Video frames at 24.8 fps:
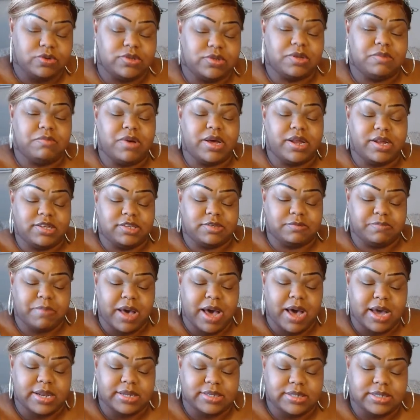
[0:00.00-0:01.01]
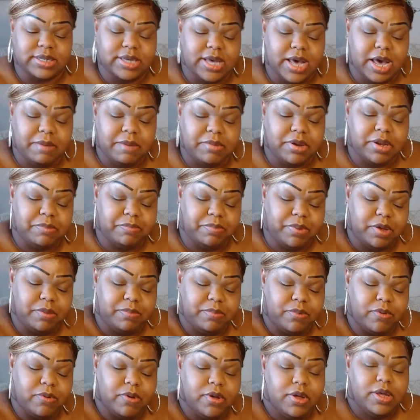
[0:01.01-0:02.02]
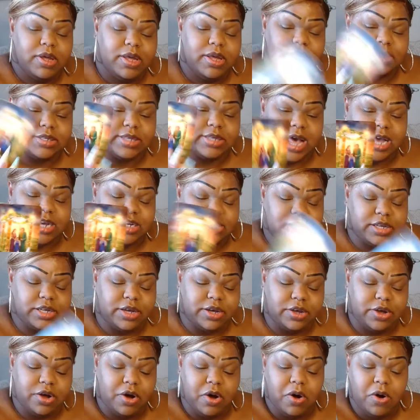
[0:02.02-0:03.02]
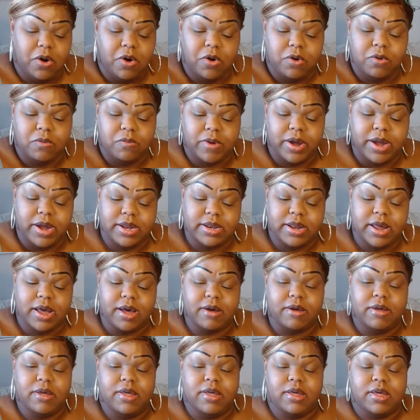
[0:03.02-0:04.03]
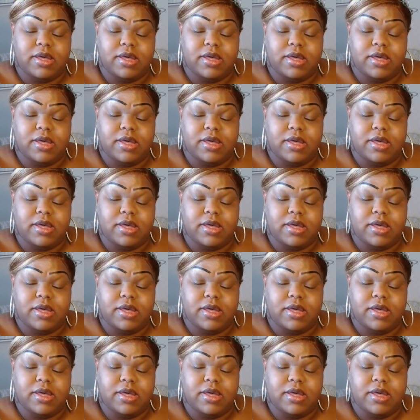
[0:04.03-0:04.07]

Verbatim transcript: somebody's spying to see how many people is actually in your home right now.